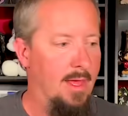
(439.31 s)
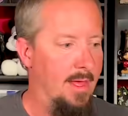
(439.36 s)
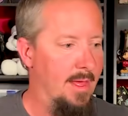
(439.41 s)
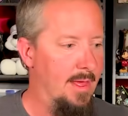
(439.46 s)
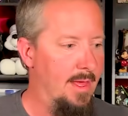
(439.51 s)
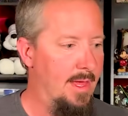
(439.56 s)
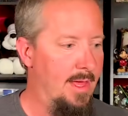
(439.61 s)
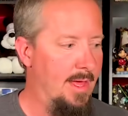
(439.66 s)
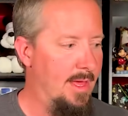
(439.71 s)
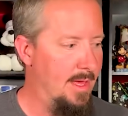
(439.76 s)

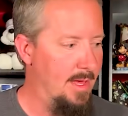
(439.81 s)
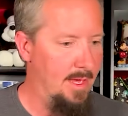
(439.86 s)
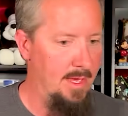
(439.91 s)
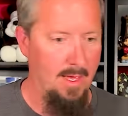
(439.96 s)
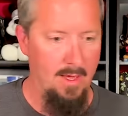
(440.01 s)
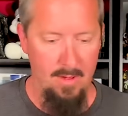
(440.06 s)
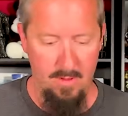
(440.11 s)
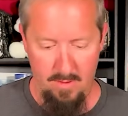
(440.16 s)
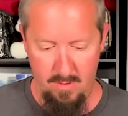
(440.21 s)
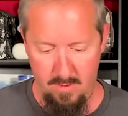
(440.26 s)

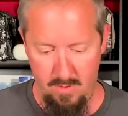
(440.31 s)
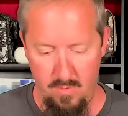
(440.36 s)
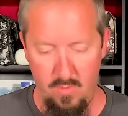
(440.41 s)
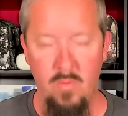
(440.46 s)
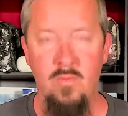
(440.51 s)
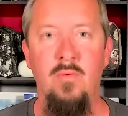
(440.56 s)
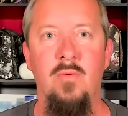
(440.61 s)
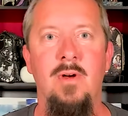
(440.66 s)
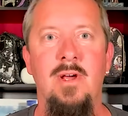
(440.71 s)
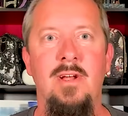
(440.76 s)
I
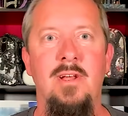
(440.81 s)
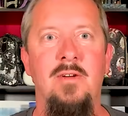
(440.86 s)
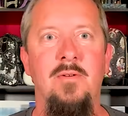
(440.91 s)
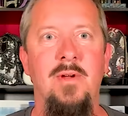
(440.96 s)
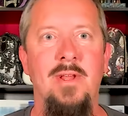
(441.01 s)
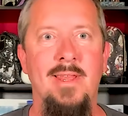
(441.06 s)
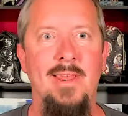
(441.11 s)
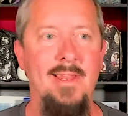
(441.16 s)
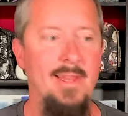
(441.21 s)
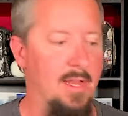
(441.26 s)
want to know
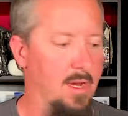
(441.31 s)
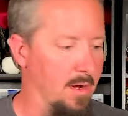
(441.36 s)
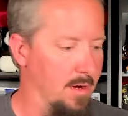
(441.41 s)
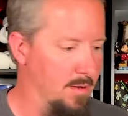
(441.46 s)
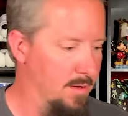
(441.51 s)
what's in here.